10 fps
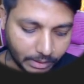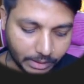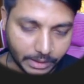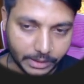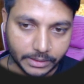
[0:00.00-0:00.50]

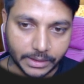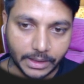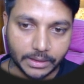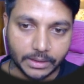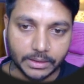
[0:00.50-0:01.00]
greater
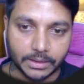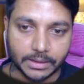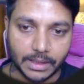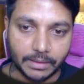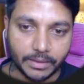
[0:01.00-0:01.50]
than
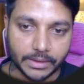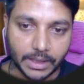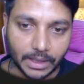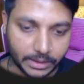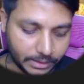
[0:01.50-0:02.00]
this average
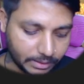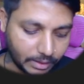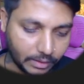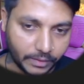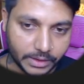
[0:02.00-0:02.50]
salary.
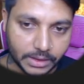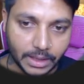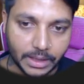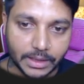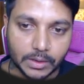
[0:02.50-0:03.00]
Now if I just
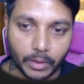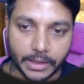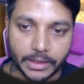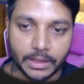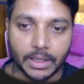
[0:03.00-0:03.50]
run this
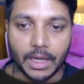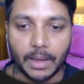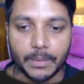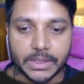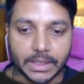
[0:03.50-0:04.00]
query,
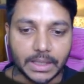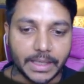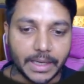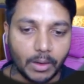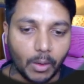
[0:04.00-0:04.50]
I basically
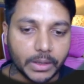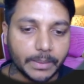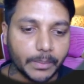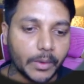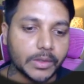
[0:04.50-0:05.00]
get all the
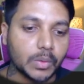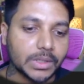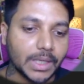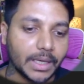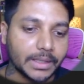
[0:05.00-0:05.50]
employees whose
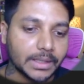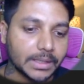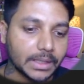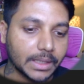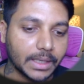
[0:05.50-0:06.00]
salary
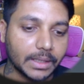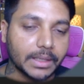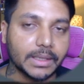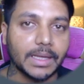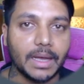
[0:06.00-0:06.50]
is greater
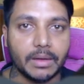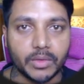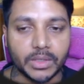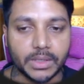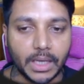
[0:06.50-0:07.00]
than the
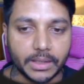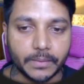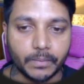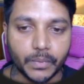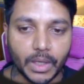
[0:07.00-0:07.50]
average salary.
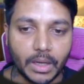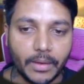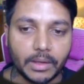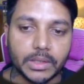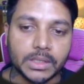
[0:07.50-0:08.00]

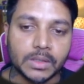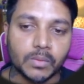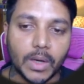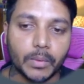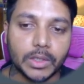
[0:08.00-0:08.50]
Now this is
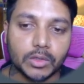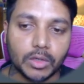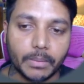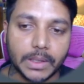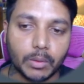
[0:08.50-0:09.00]
one way to
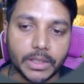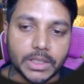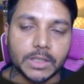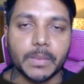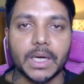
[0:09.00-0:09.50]
solve it
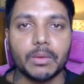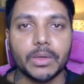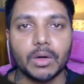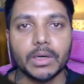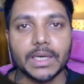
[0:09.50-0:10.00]
questions, but I would
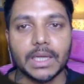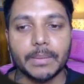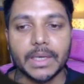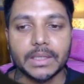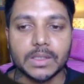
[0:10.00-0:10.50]
not
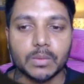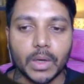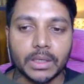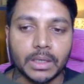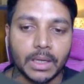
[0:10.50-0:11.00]
recommend this
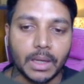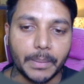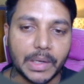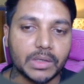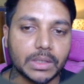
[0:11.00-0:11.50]
one,
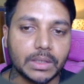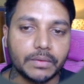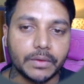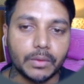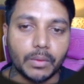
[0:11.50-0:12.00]
because
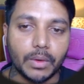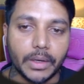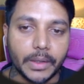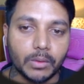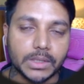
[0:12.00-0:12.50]
if you
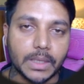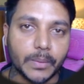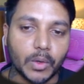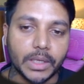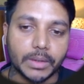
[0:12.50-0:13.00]
know
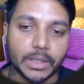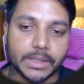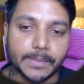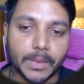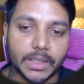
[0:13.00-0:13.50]
subquery, you can
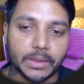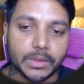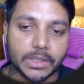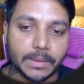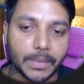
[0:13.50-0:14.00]
simply use
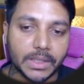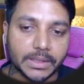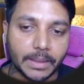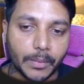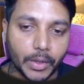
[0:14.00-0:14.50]
a simple
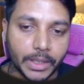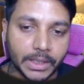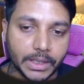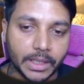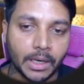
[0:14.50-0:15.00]
subquery
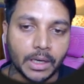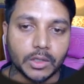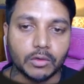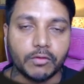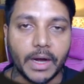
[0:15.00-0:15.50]
here
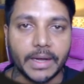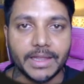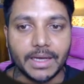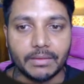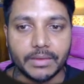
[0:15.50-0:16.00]
to find
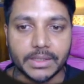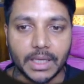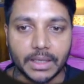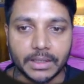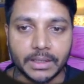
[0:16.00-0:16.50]
the average
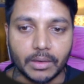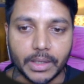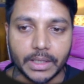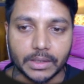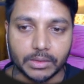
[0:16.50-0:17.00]
salary.
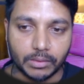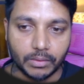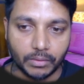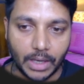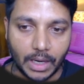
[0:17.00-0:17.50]
Okay, so
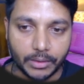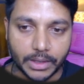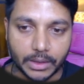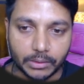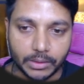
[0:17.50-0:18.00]
how you
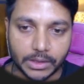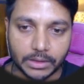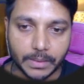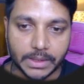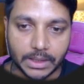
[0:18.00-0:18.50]
can do this
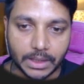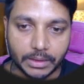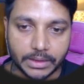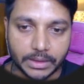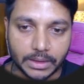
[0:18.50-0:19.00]
is basically you
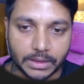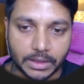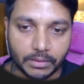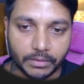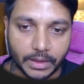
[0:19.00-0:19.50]
can,
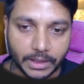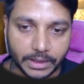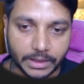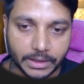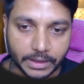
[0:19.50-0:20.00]
instead of
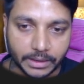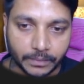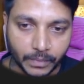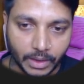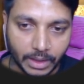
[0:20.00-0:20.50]
writing it here,
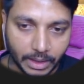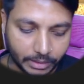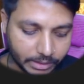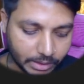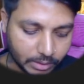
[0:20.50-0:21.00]
you
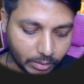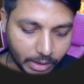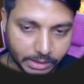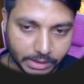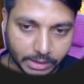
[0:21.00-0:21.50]
can just go
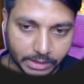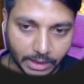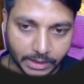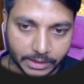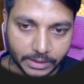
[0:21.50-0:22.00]
ahead and say
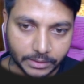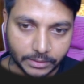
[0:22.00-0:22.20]
select